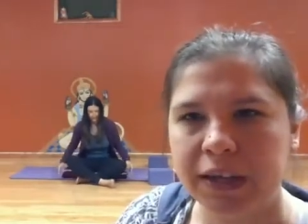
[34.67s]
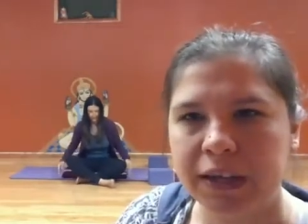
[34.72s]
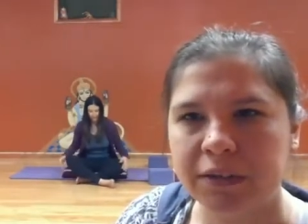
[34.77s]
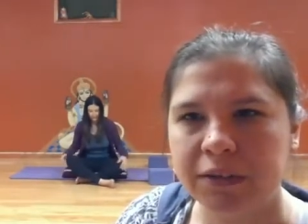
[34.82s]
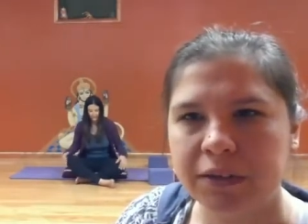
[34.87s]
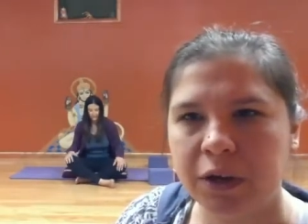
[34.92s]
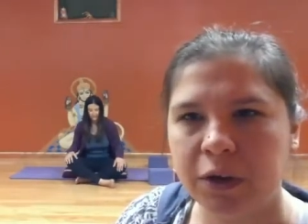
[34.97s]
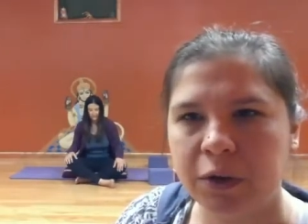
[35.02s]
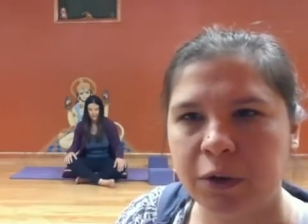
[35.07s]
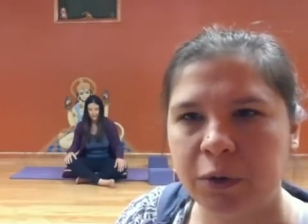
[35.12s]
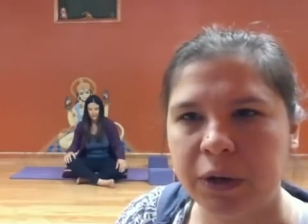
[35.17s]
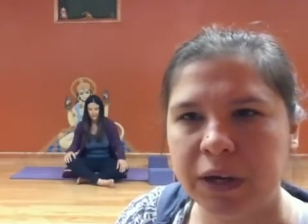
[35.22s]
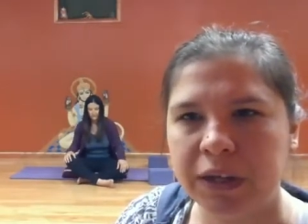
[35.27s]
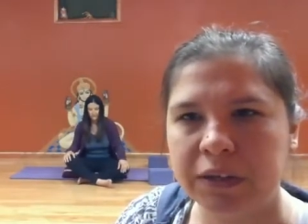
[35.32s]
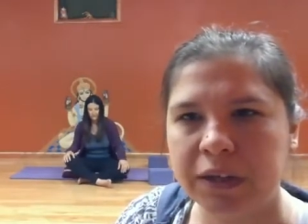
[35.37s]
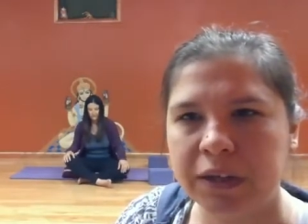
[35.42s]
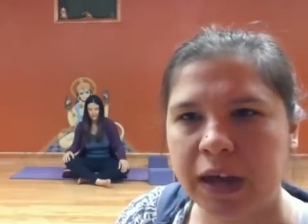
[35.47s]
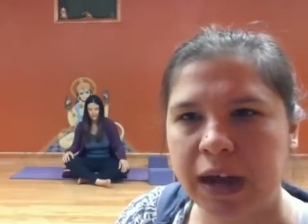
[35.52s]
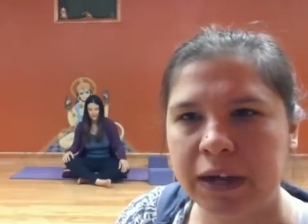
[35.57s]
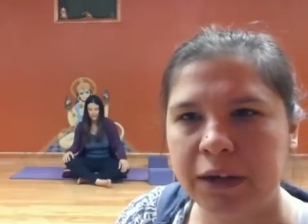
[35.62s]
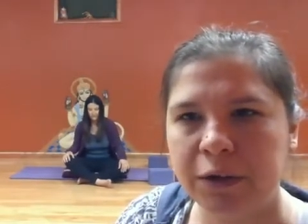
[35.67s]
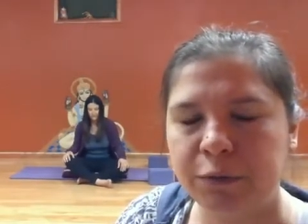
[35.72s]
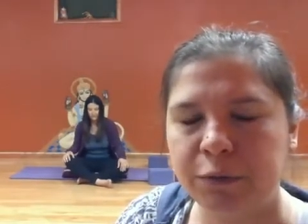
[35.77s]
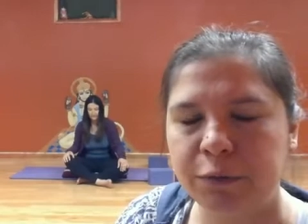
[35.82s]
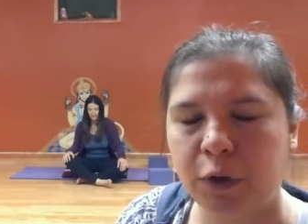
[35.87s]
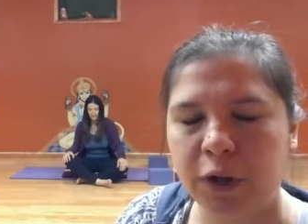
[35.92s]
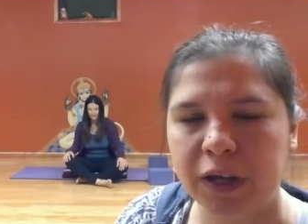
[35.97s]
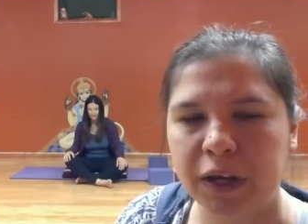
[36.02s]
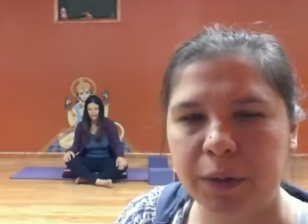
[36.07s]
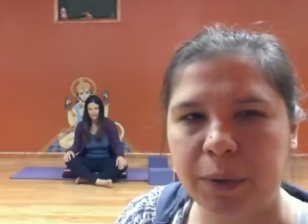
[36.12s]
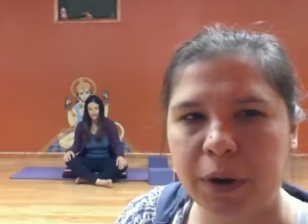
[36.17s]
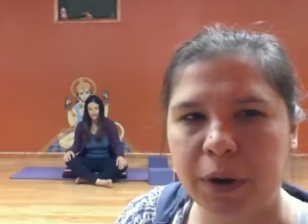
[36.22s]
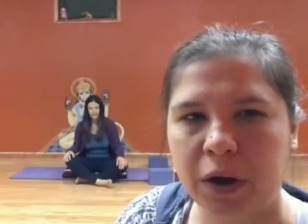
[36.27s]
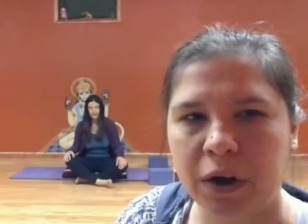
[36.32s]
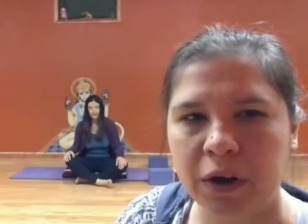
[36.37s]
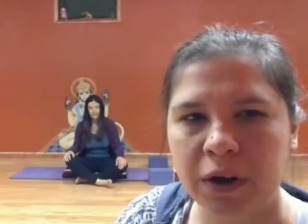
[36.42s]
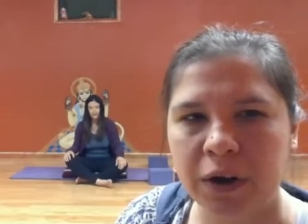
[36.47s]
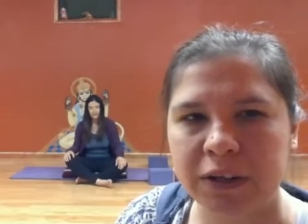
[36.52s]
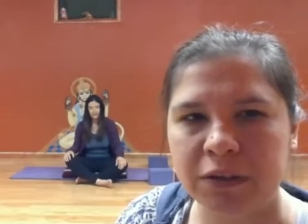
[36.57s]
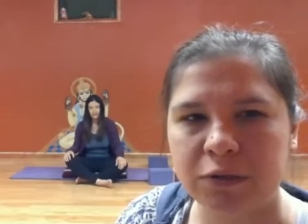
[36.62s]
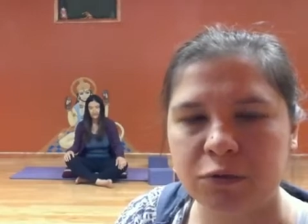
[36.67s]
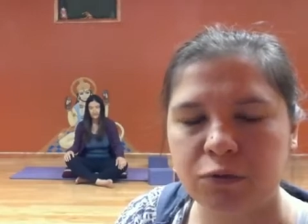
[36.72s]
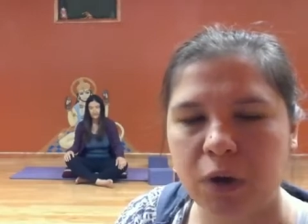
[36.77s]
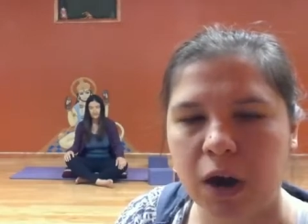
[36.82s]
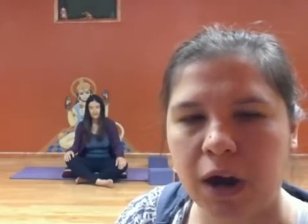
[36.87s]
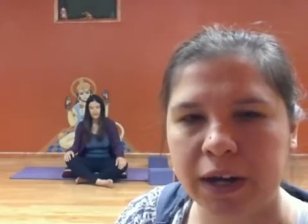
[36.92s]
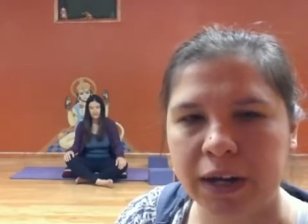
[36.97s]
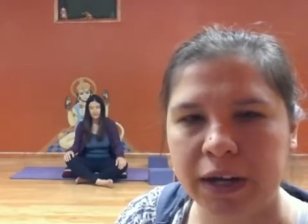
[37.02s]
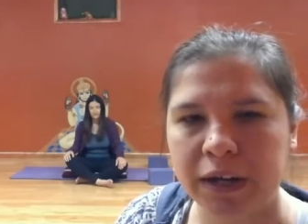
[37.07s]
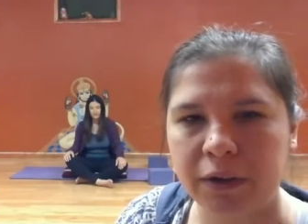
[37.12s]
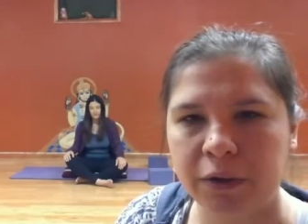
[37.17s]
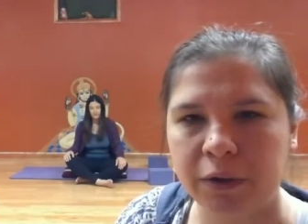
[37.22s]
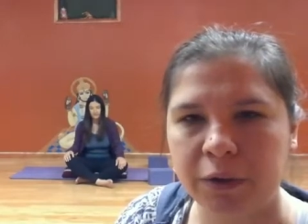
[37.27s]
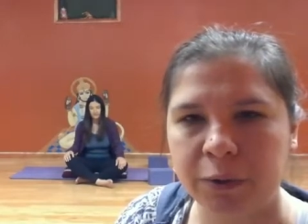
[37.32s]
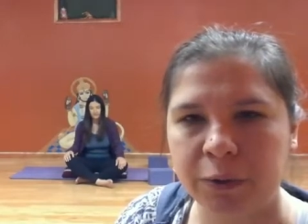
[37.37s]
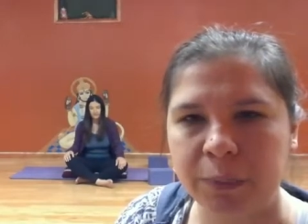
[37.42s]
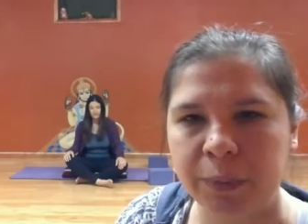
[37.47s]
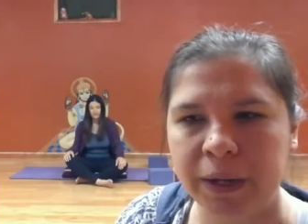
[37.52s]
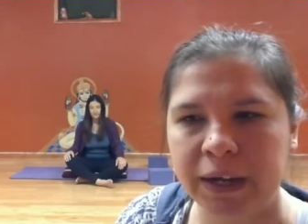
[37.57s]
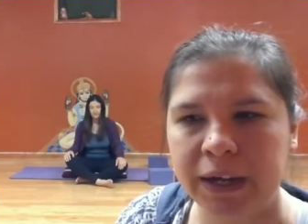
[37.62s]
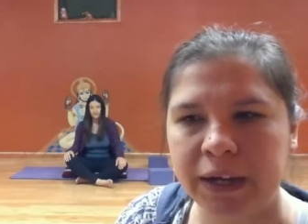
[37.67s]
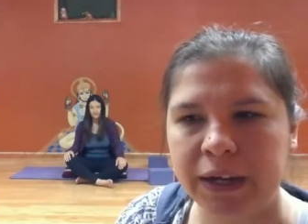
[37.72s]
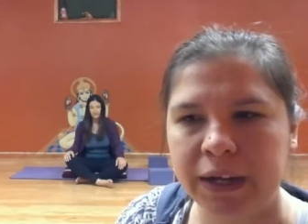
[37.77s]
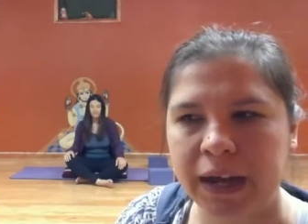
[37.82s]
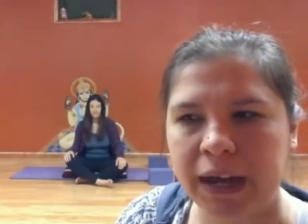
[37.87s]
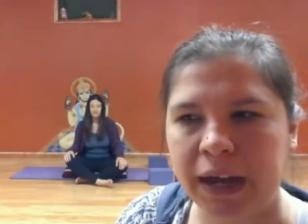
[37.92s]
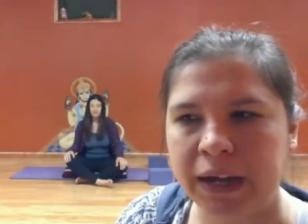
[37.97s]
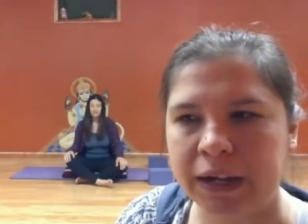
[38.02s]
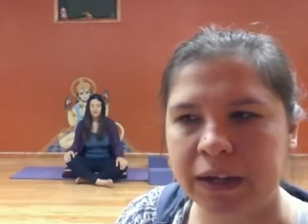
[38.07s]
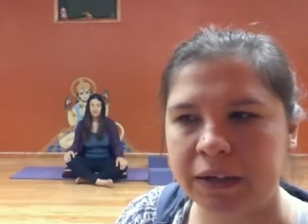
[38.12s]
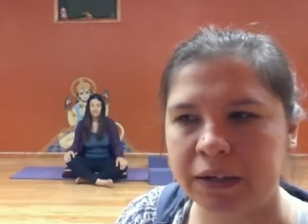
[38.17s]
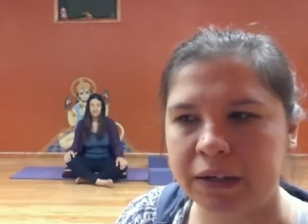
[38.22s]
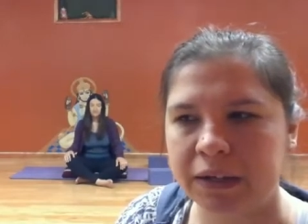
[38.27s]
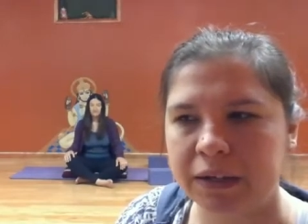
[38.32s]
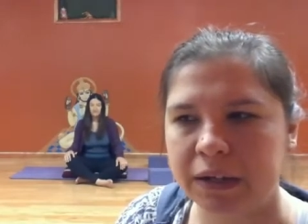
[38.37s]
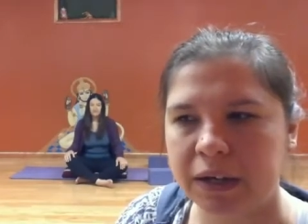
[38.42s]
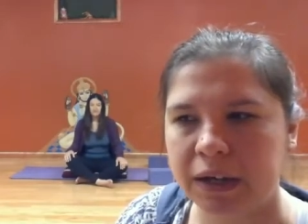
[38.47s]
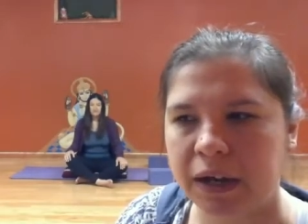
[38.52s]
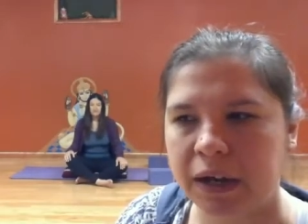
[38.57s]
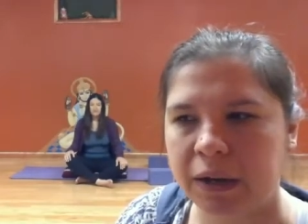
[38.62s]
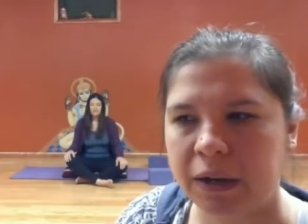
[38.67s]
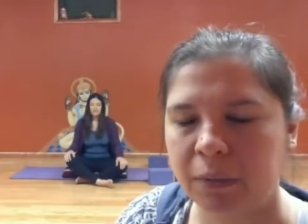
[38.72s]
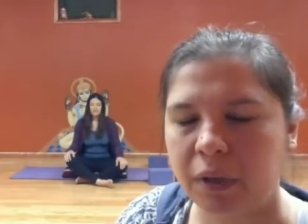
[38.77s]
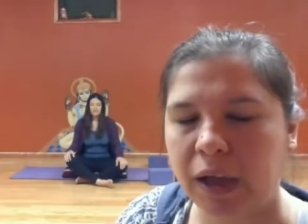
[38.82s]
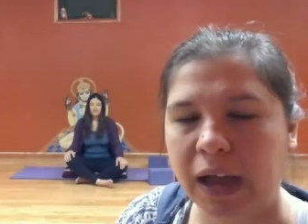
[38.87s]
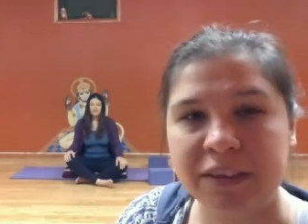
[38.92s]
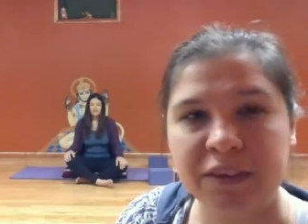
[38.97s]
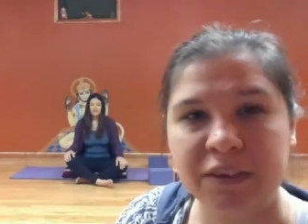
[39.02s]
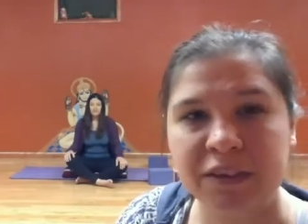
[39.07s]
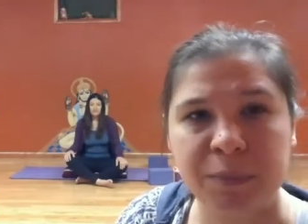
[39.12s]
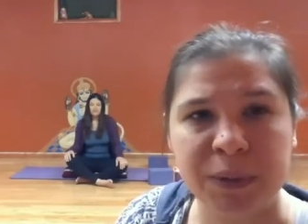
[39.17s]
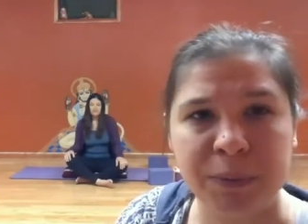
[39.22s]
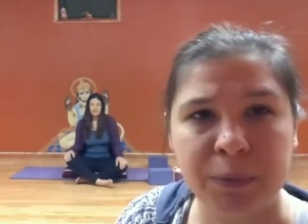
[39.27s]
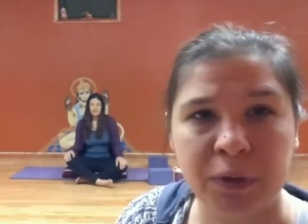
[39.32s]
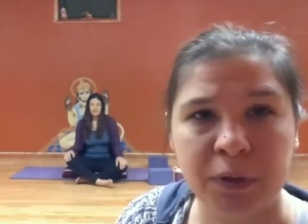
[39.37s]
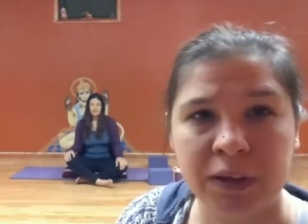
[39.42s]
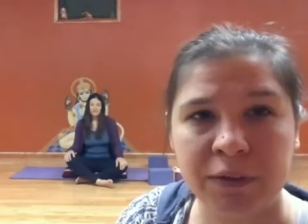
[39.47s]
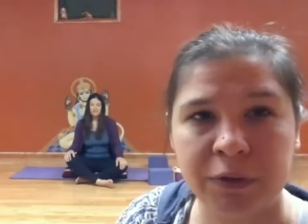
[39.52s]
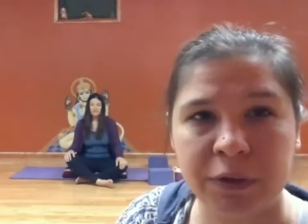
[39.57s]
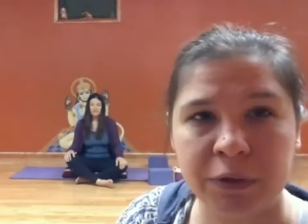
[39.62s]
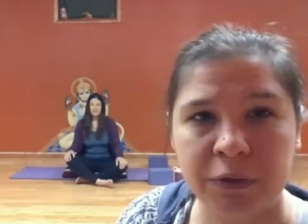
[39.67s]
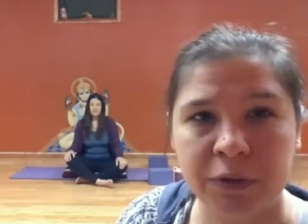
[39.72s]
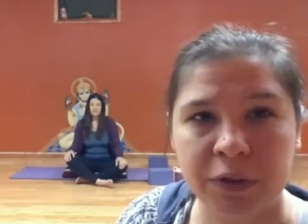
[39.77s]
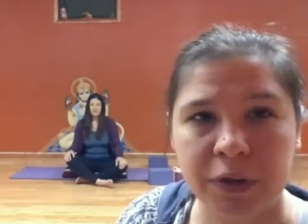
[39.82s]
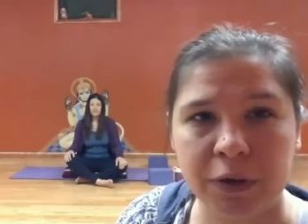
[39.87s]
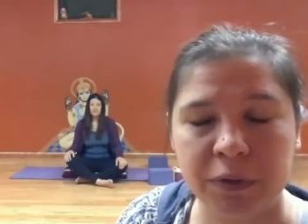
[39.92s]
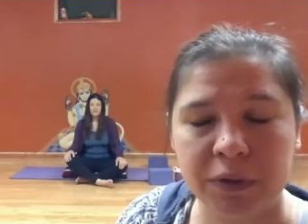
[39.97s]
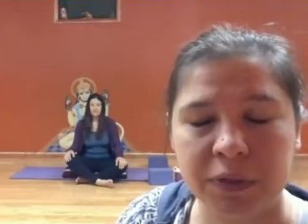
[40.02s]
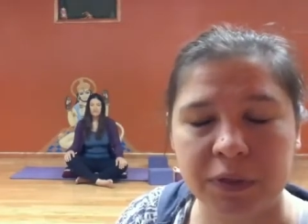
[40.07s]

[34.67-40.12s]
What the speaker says: And so it's kind of falling apart, it's rotting a little bit, and lots of people live there though.